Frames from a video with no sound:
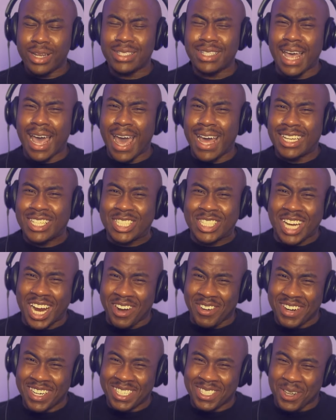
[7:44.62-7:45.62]
is Ed
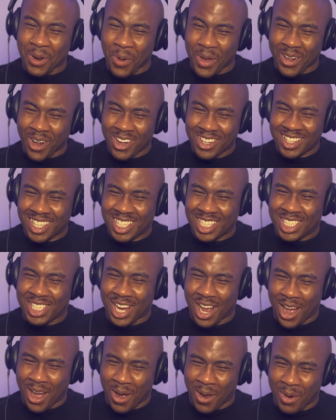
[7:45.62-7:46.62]
Sheeran doing on this
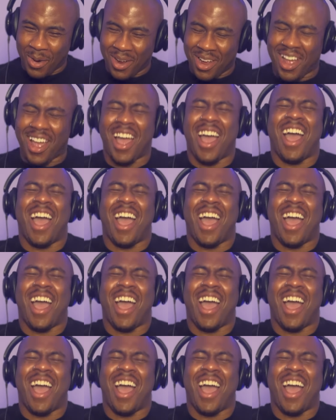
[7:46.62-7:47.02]
show?